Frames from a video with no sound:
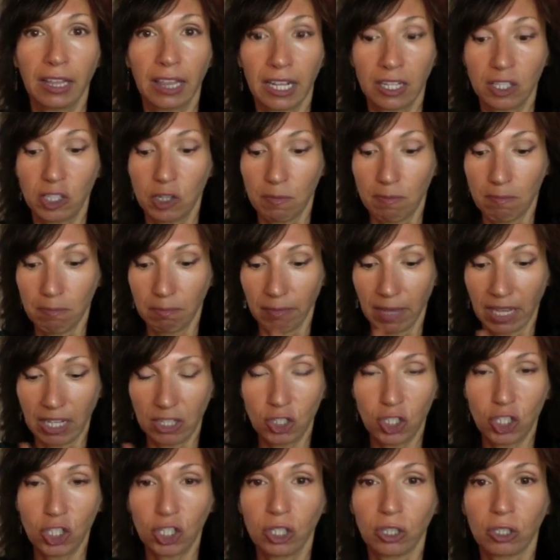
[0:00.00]
that
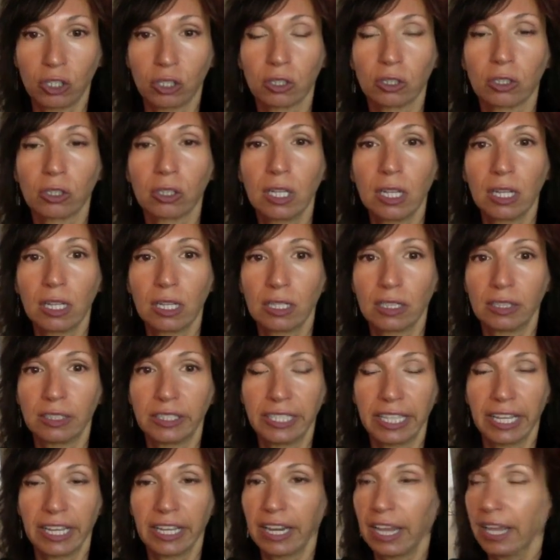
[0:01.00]
dimensional D
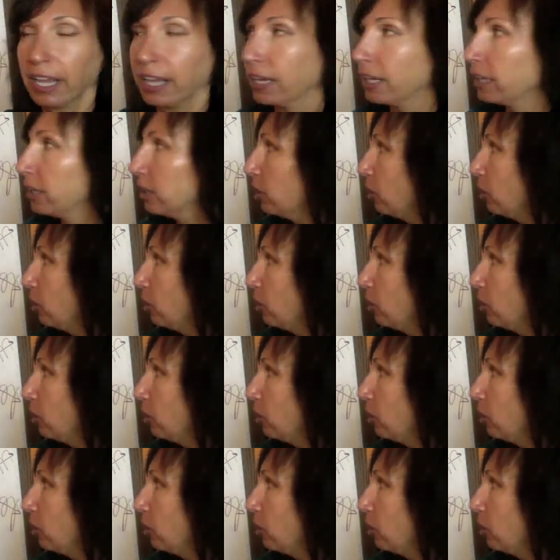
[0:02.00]
N A.